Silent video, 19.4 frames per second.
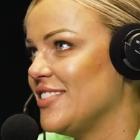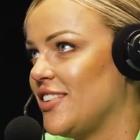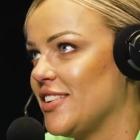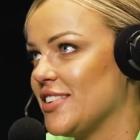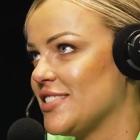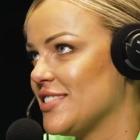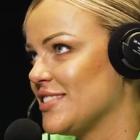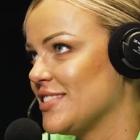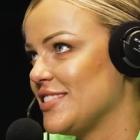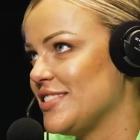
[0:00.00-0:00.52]
oh,
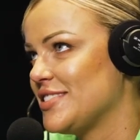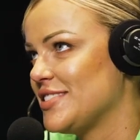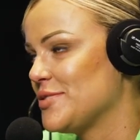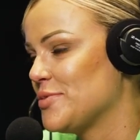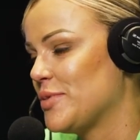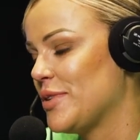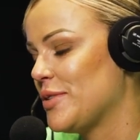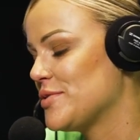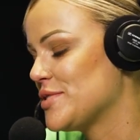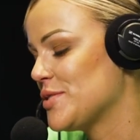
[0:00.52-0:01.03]
it
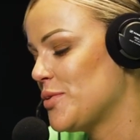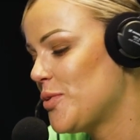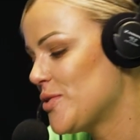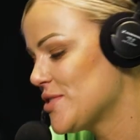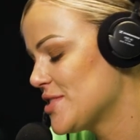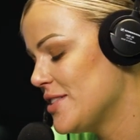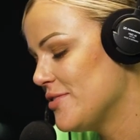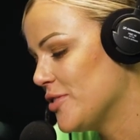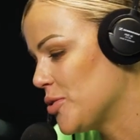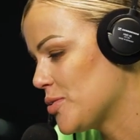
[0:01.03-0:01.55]
was it
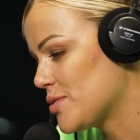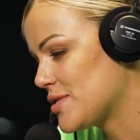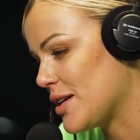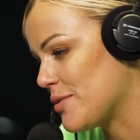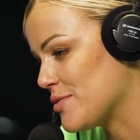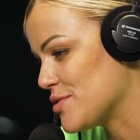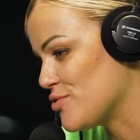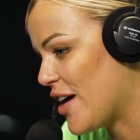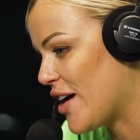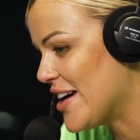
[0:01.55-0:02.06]
wasn't even a horse that
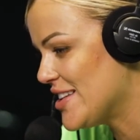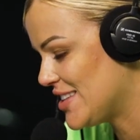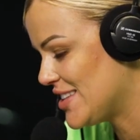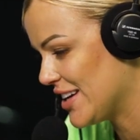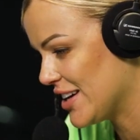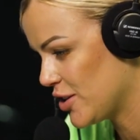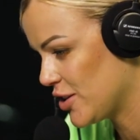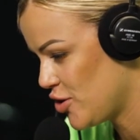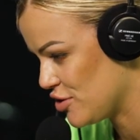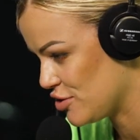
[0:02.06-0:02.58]
was racing.
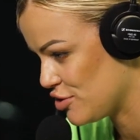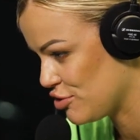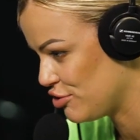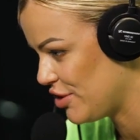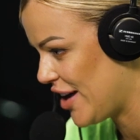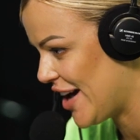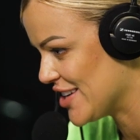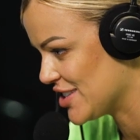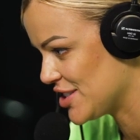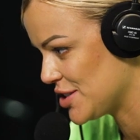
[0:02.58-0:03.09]
It got
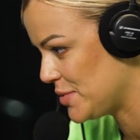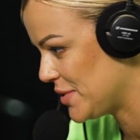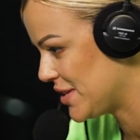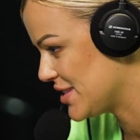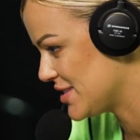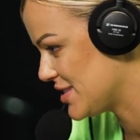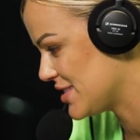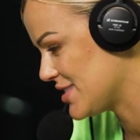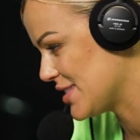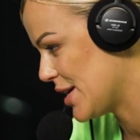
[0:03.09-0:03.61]
scratched
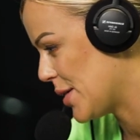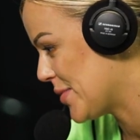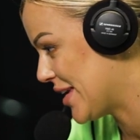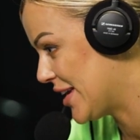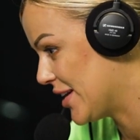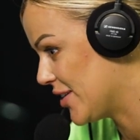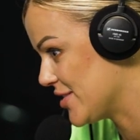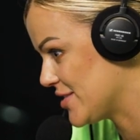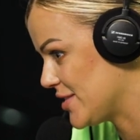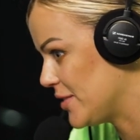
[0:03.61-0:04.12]
because something,
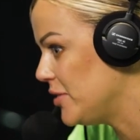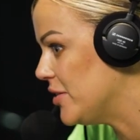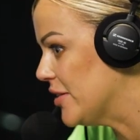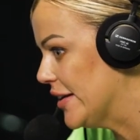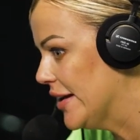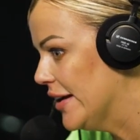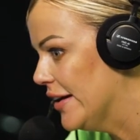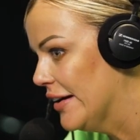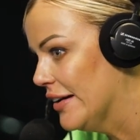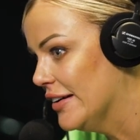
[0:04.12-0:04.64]
and I said, oh
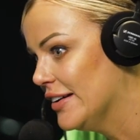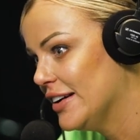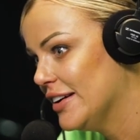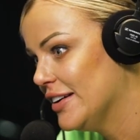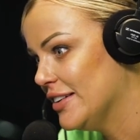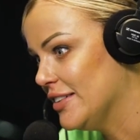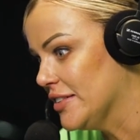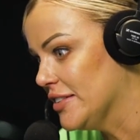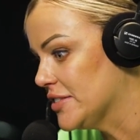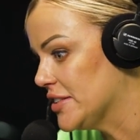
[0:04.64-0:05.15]
yeah,
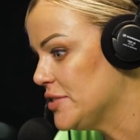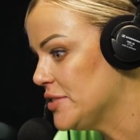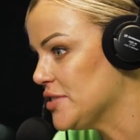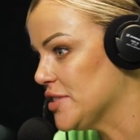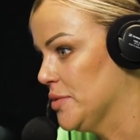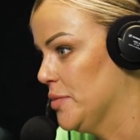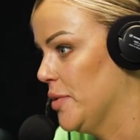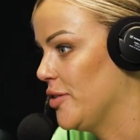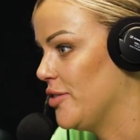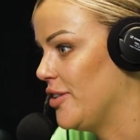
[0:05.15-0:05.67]
I said it was
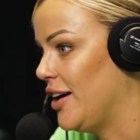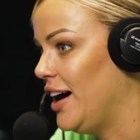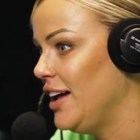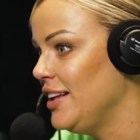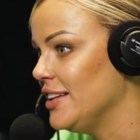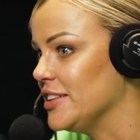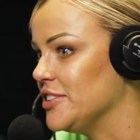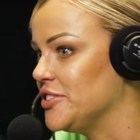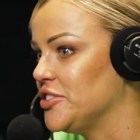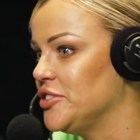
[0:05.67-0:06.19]
a
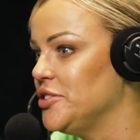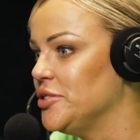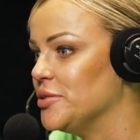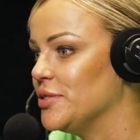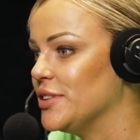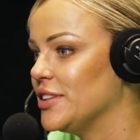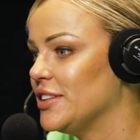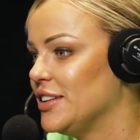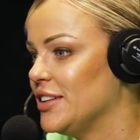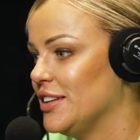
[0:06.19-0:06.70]
Morali too,
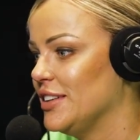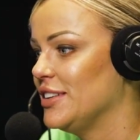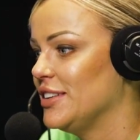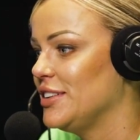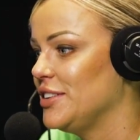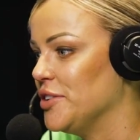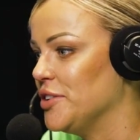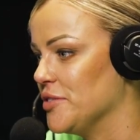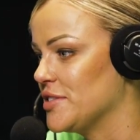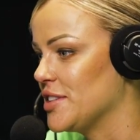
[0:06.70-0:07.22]
and
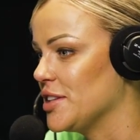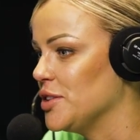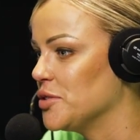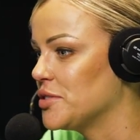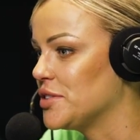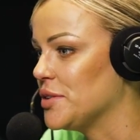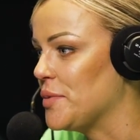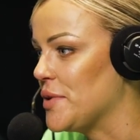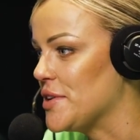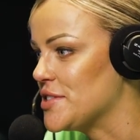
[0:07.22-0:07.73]
he obviously
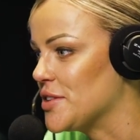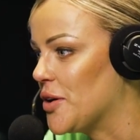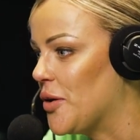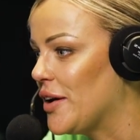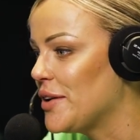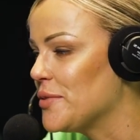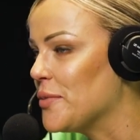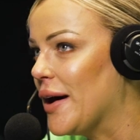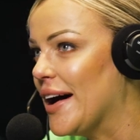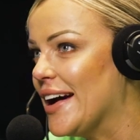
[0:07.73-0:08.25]
looked at me
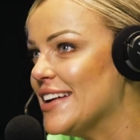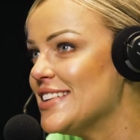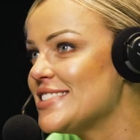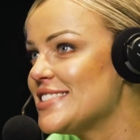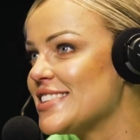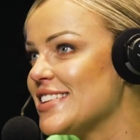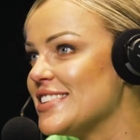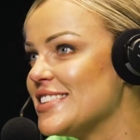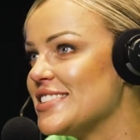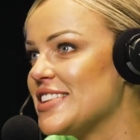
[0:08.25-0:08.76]

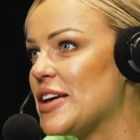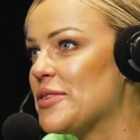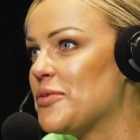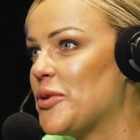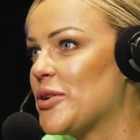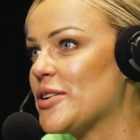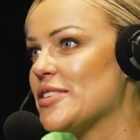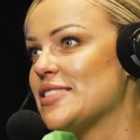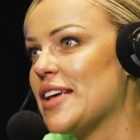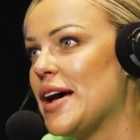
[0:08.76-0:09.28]
sideways and said,
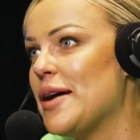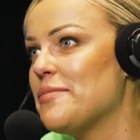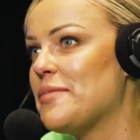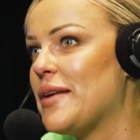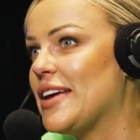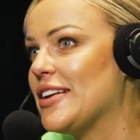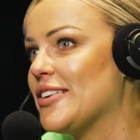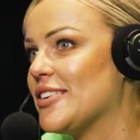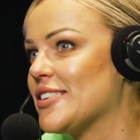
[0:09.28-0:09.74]
What does that mean?